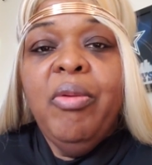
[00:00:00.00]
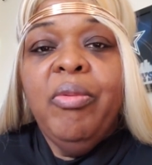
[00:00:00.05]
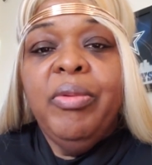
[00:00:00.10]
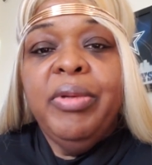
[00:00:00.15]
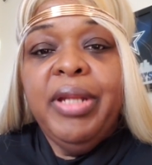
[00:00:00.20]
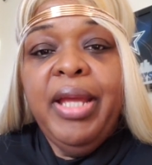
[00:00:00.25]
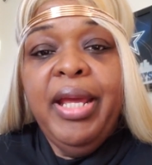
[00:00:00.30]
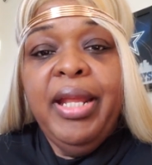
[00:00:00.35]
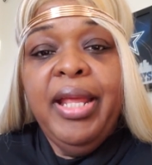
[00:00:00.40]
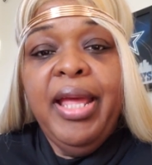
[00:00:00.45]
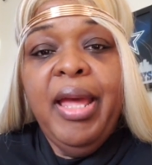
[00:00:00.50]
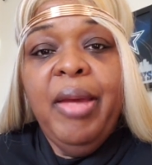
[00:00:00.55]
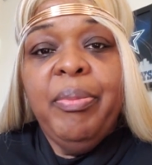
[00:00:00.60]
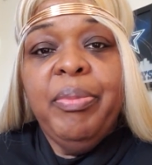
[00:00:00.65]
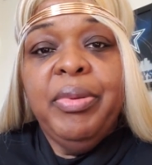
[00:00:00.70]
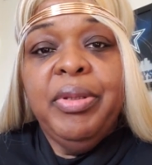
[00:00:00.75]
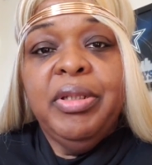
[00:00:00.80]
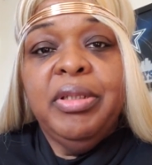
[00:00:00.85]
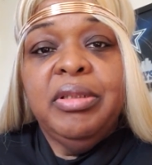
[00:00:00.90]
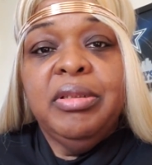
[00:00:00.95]
When that
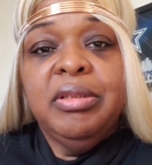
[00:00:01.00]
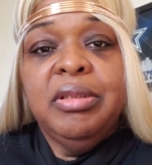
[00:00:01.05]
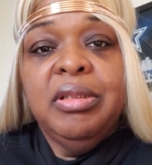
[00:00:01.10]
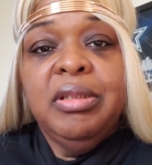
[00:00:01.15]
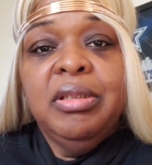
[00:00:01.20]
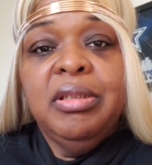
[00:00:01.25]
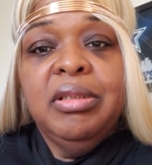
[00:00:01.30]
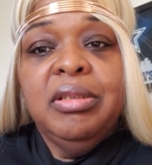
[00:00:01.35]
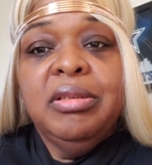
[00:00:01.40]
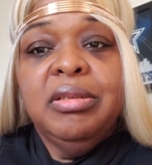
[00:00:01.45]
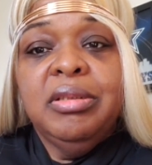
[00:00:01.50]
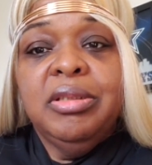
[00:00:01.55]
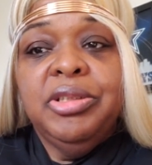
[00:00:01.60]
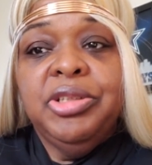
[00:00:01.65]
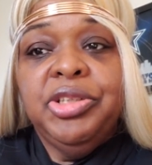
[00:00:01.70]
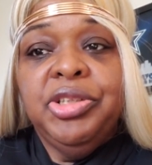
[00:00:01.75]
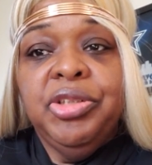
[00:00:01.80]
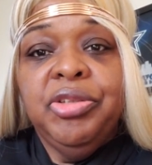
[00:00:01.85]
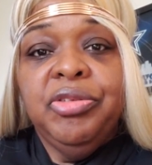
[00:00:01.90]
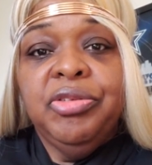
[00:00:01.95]
happened, the
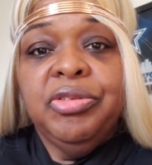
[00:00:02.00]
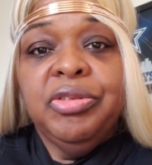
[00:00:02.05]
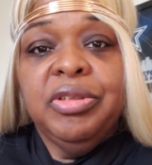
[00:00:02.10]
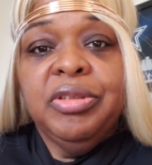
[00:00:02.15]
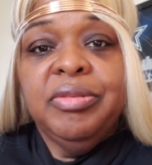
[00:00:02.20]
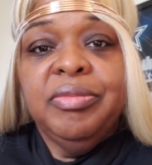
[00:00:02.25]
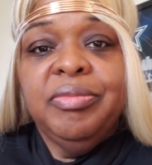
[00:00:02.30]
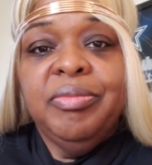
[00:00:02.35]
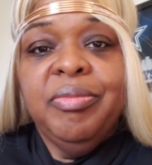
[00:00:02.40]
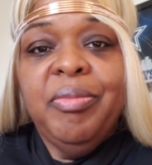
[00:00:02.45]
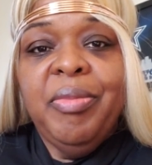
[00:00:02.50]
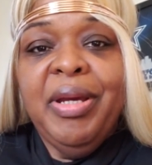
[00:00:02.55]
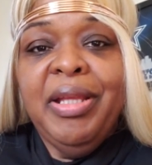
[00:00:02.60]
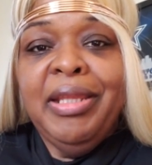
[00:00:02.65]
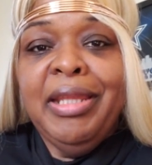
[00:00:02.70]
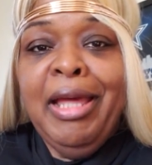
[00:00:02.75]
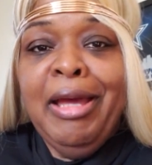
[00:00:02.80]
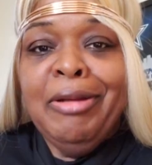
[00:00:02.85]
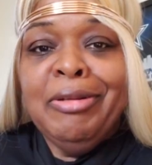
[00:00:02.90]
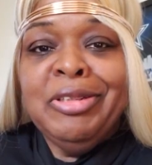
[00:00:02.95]
children, my
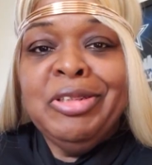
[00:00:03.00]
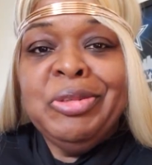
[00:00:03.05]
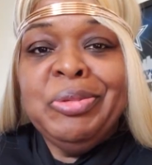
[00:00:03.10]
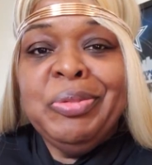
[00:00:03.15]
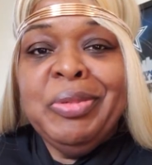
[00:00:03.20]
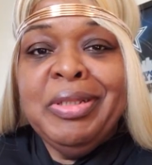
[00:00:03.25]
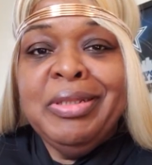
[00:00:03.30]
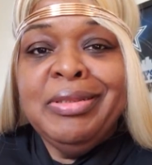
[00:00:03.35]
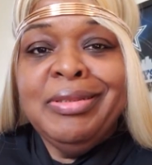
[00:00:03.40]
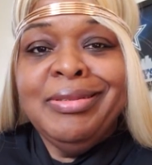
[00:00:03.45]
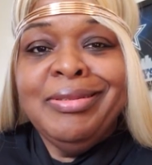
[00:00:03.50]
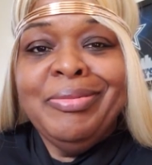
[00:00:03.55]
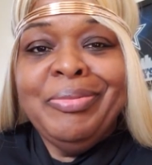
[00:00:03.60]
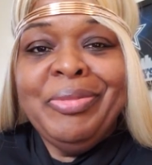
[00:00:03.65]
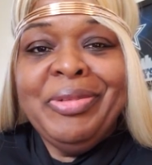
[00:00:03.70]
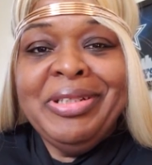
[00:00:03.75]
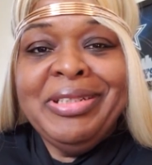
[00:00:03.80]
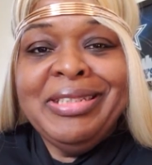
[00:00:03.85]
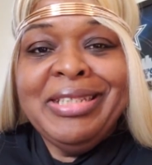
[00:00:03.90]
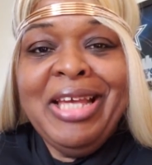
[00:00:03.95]
loudest ones,
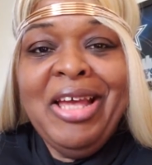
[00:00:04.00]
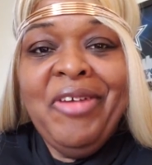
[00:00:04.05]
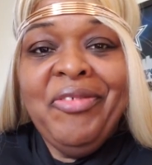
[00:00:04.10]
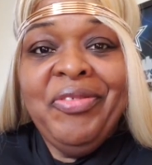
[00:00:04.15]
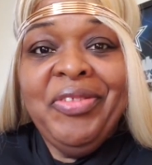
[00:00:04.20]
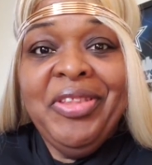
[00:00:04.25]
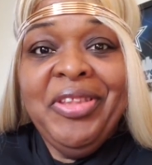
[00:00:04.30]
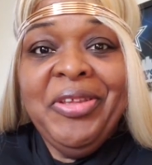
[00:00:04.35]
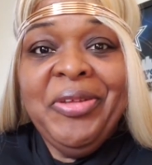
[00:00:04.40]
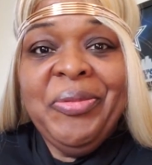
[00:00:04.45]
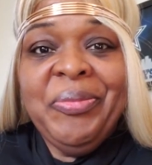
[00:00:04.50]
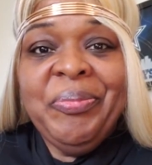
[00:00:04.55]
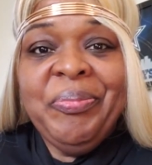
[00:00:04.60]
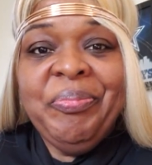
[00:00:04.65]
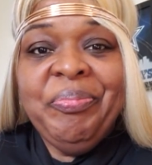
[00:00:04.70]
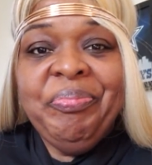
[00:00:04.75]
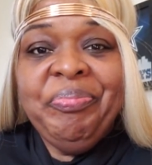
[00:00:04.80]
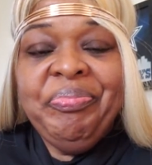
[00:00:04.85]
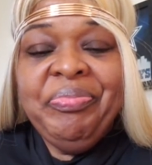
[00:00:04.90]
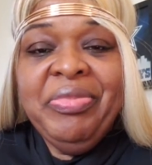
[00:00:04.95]
praise God for them,
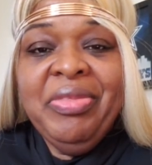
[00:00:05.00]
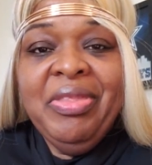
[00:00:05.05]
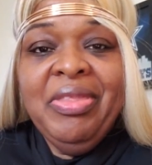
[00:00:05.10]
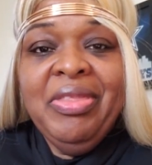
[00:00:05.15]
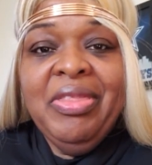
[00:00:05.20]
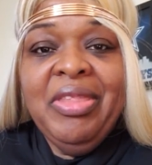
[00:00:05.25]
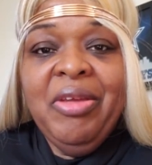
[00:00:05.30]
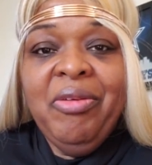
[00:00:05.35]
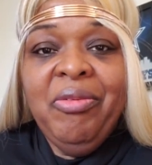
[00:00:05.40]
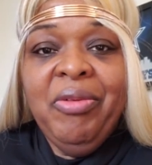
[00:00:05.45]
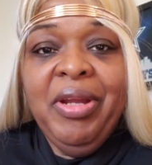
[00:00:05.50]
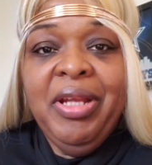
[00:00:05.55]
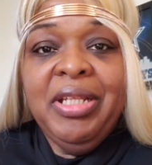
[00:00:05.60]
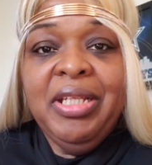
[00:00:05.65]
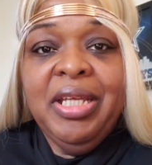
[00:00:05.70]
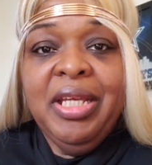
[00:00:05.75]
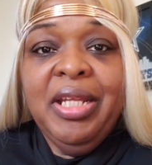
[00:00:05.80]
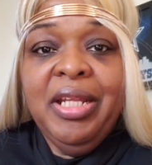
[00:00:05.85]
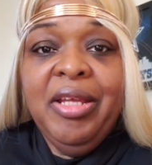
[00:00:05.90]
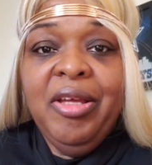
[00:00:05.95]
they ran
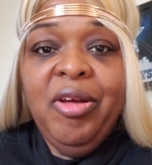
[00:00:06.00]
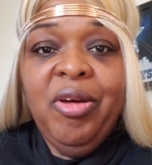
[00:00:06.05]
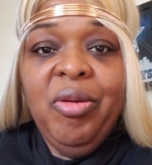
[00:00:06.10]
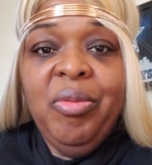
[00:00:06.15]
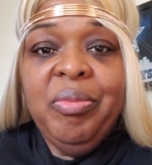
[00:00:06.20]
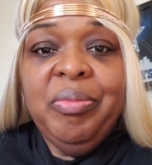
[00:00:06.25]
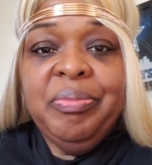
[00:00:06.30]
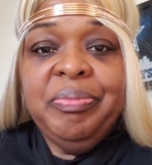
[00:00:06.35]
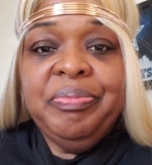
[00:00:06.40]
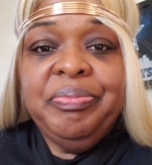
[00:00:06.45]
to get help.